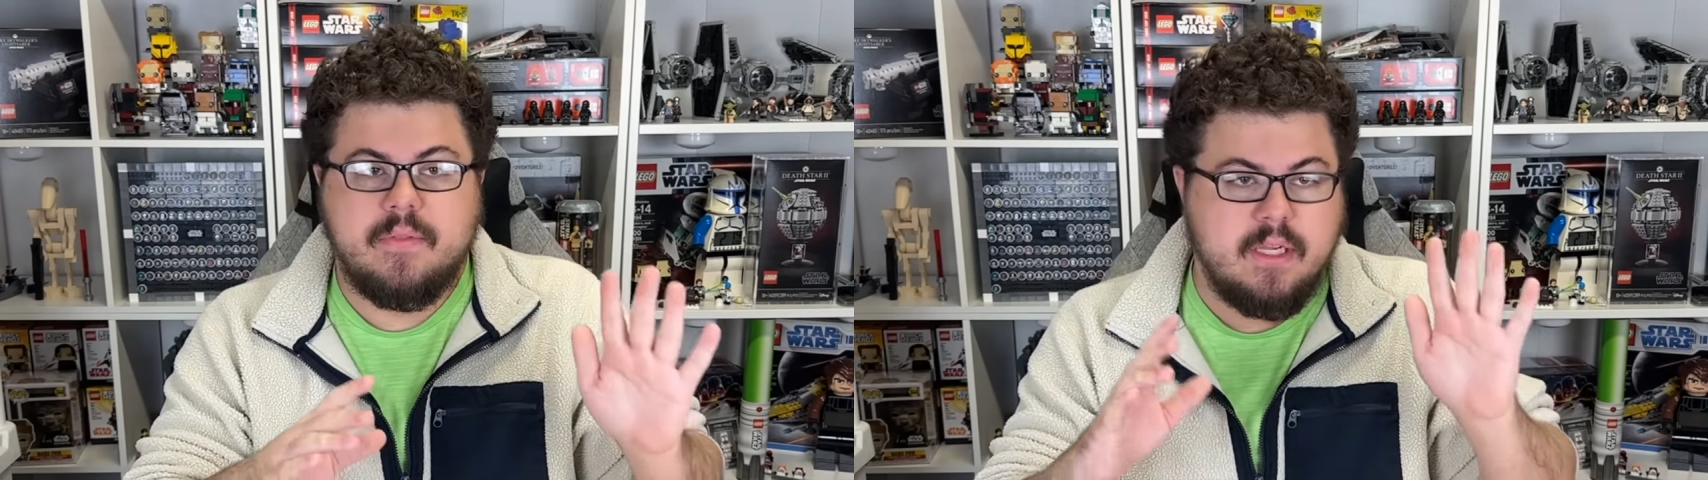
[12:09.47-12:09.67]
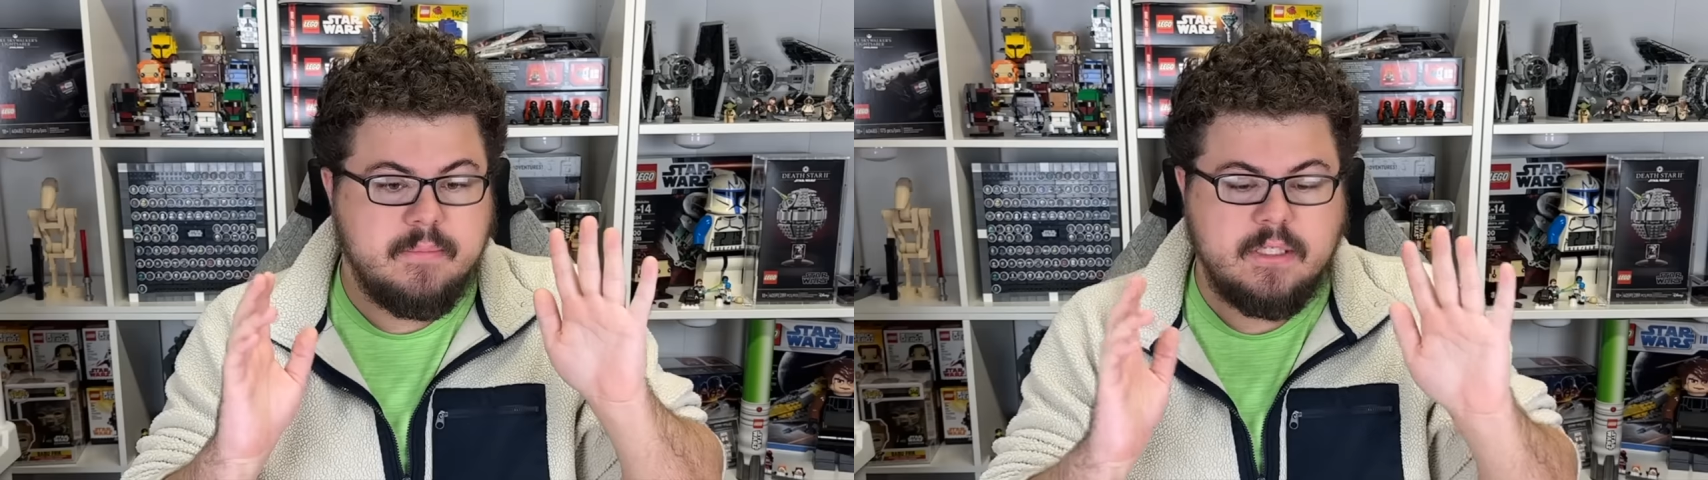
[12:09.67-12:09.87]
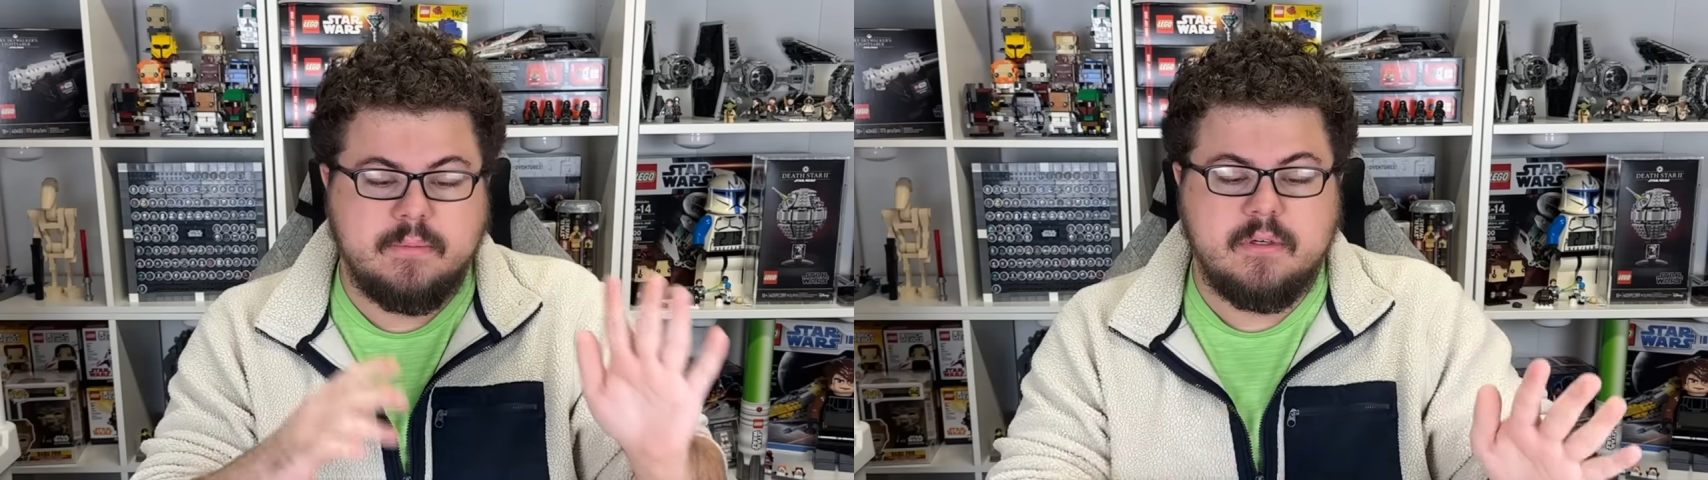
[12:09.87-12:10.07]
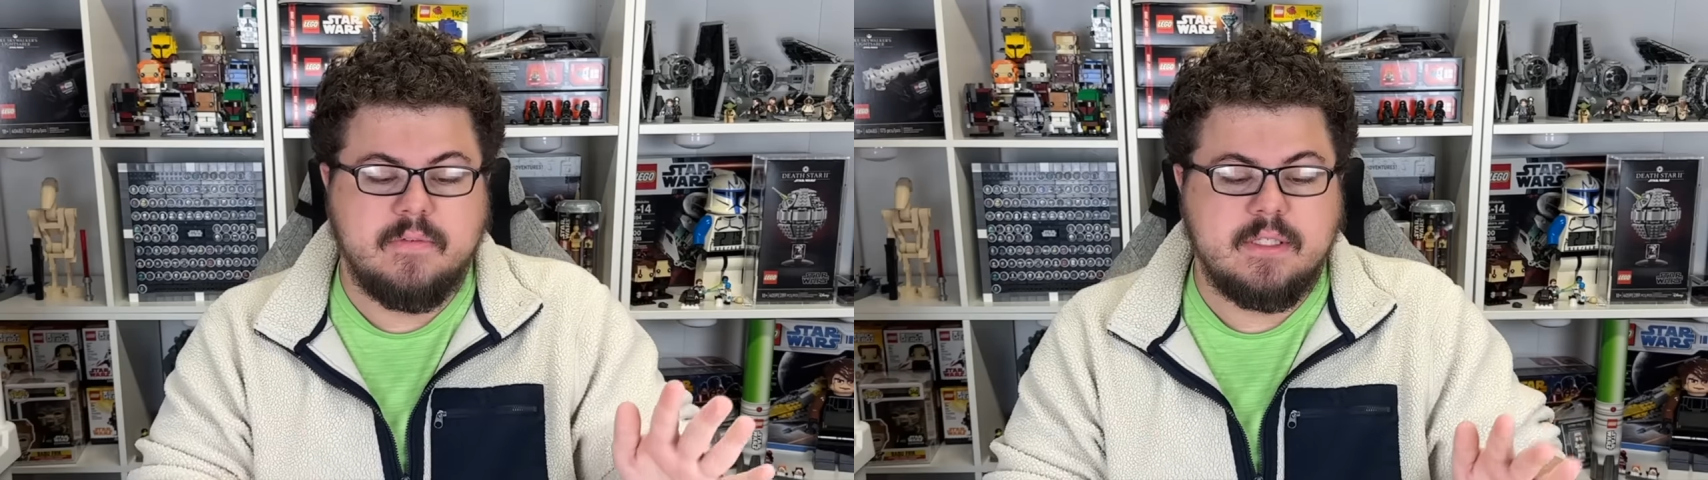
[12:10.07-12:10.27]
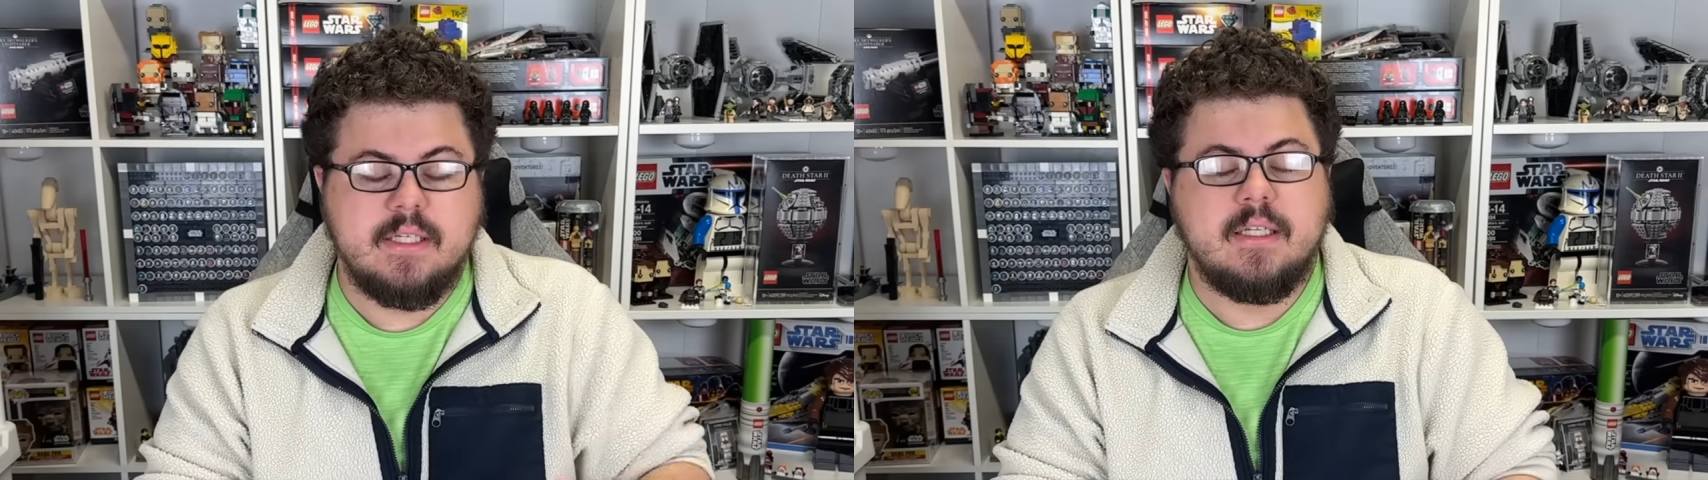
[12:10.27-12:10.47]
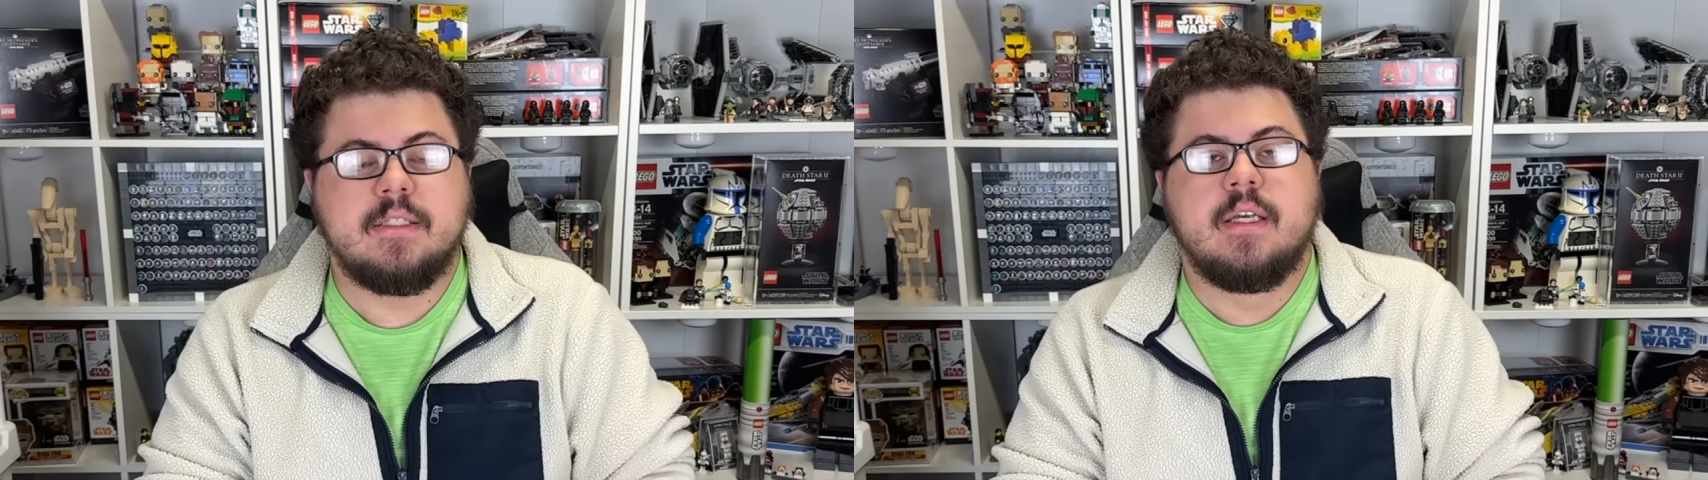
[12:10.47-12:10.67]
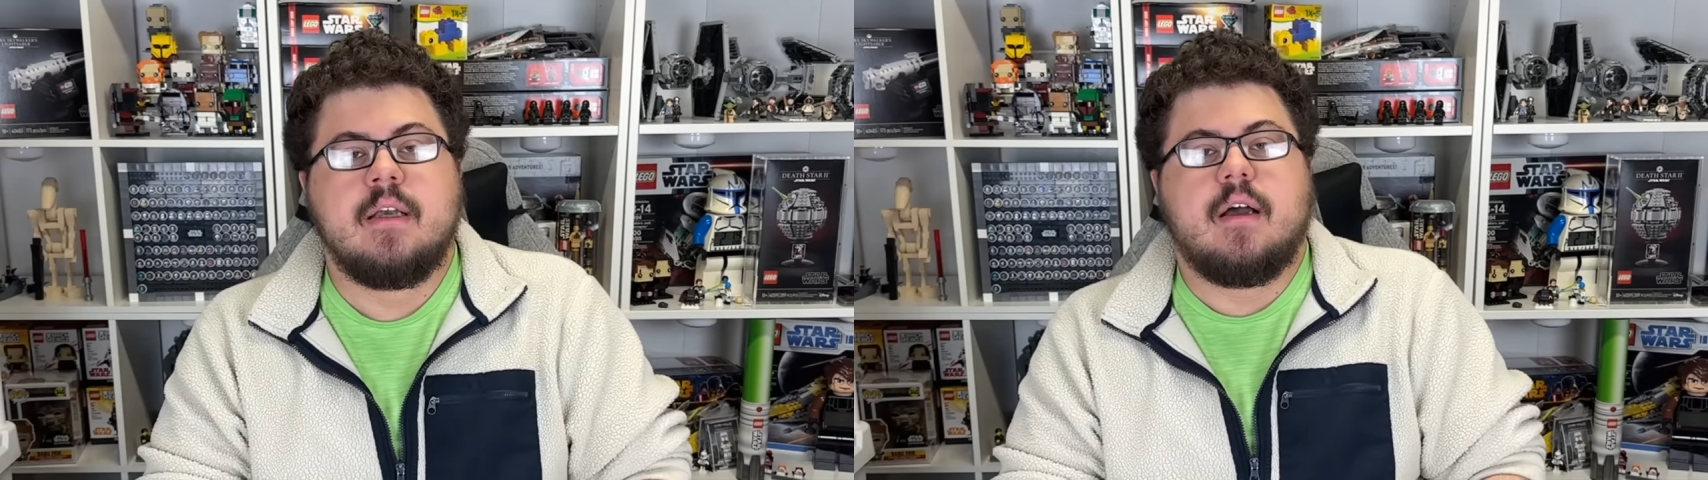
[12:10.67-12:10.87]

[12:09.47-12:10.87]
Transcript: I think it makes perfect sense.